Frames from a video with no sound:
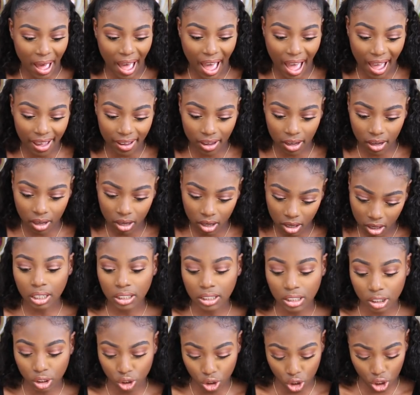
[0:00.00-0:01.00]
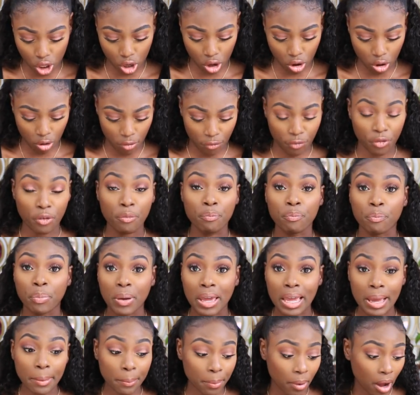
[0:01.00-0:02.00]
bag? This is cute, from
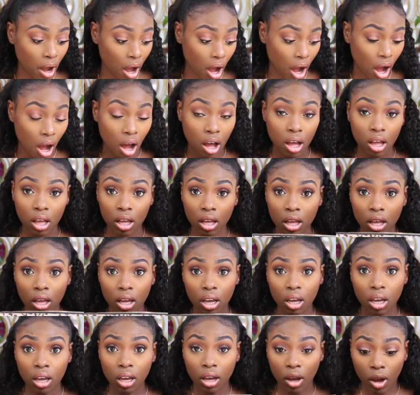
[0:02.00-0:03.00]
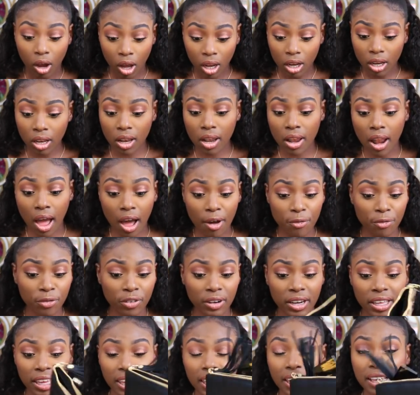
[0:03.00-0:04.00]
Bieber.
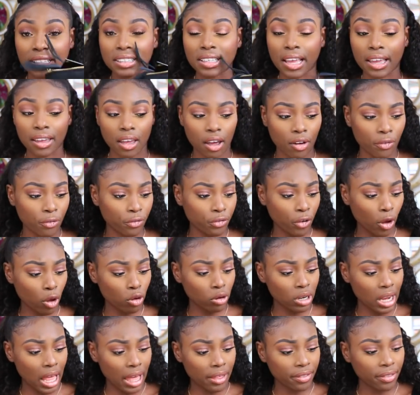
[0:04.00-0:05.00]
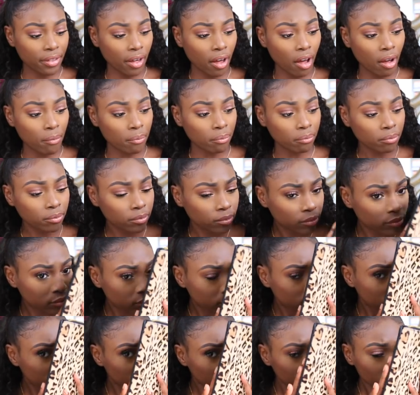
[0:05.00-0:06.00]
Lovely, it's like a faux leather
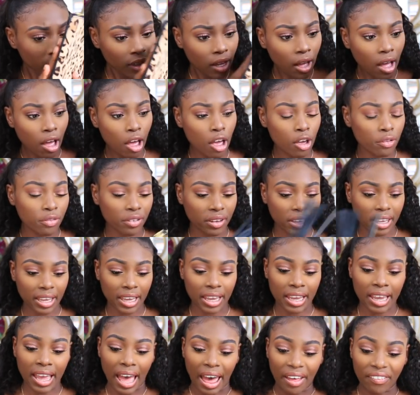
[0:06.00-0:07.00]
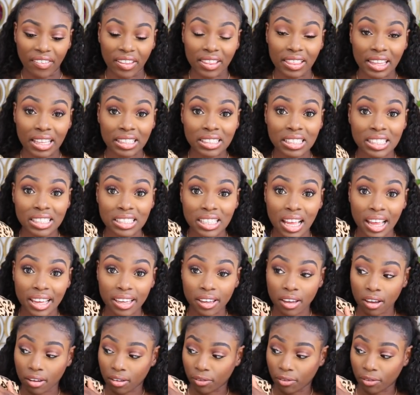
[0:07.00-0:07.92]
over here, and this is like